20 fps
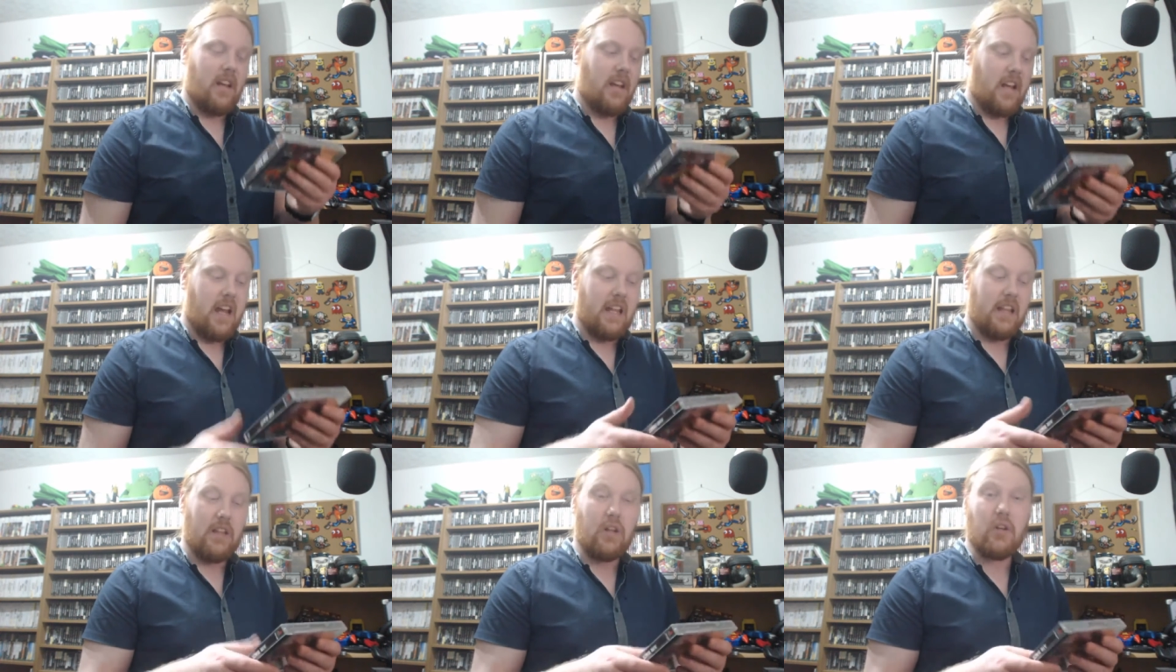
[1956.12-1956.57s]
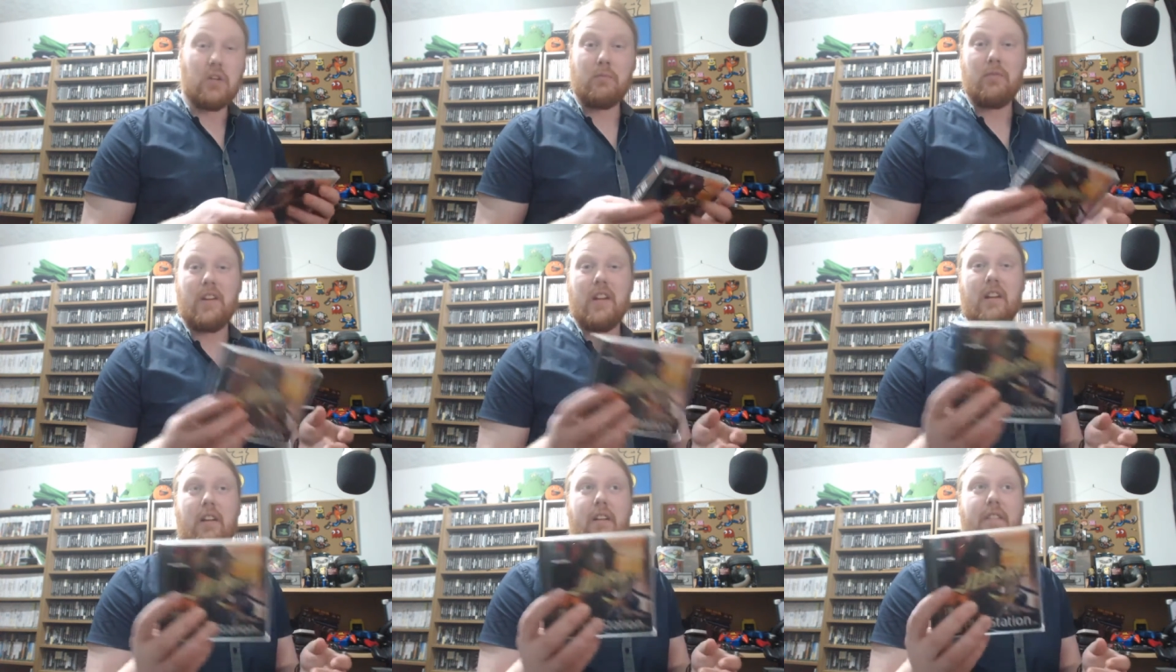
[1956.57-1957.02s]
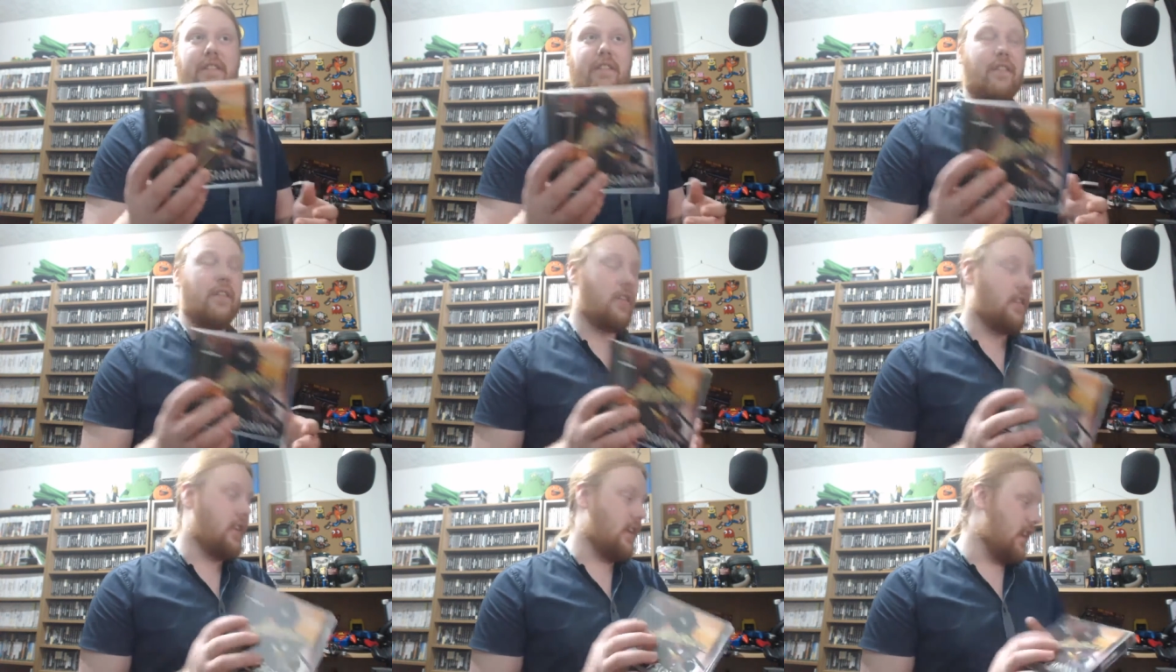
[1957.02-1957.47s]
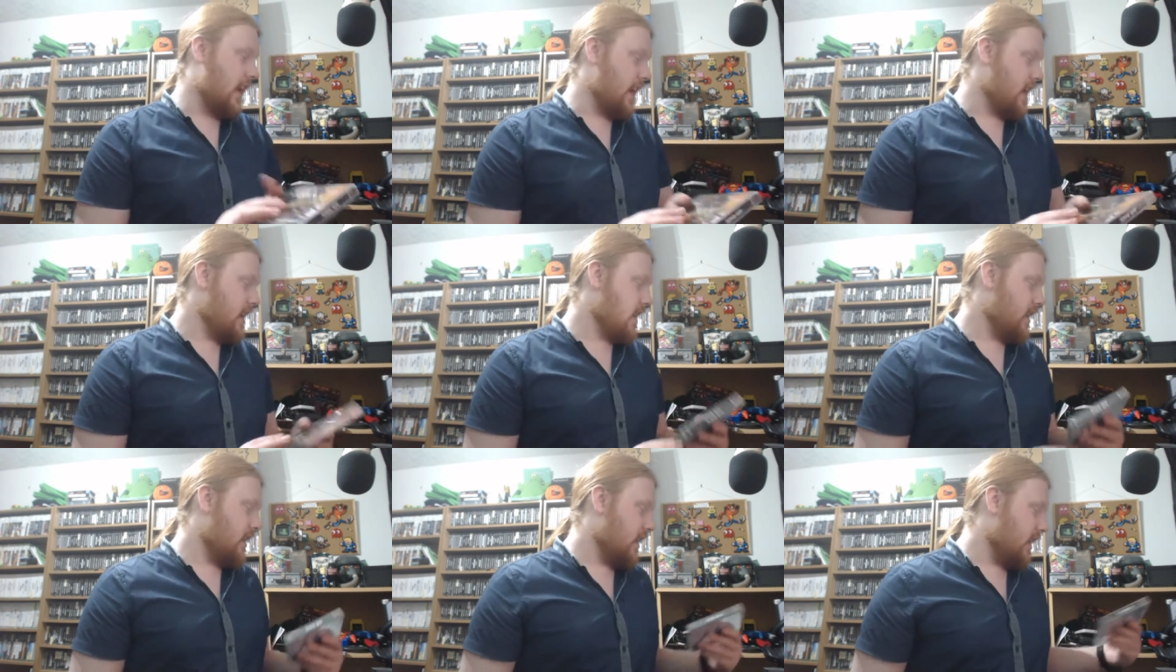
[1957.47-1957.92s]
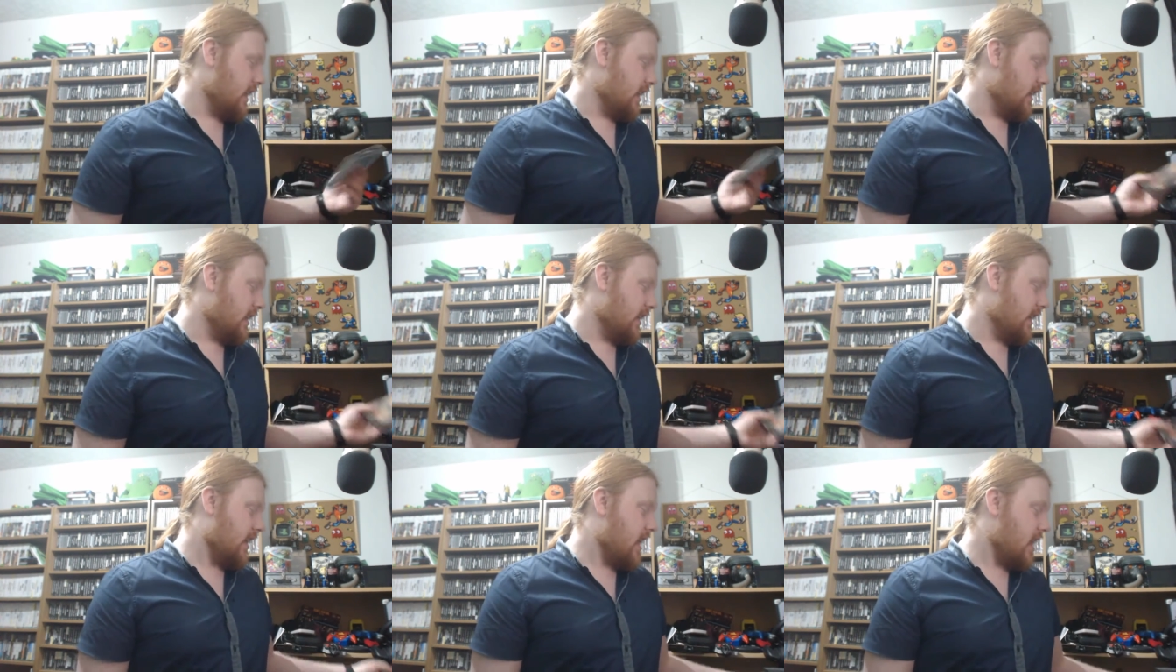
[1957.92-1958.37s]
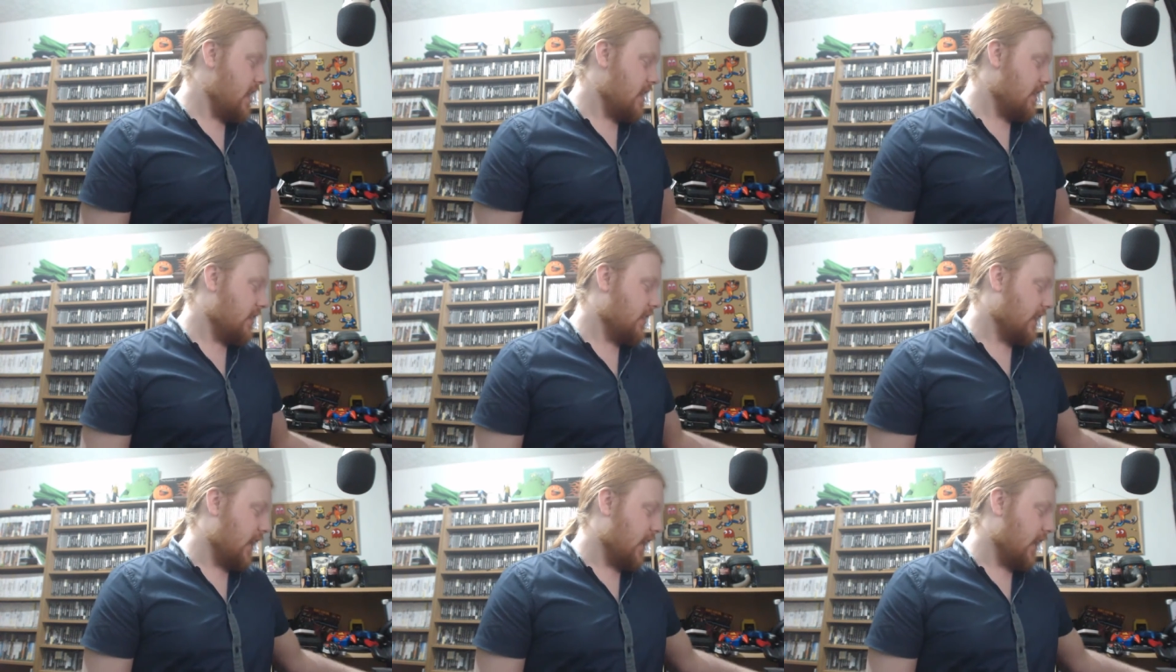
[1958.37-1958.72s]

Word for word: It looks pretty damn fun. Like the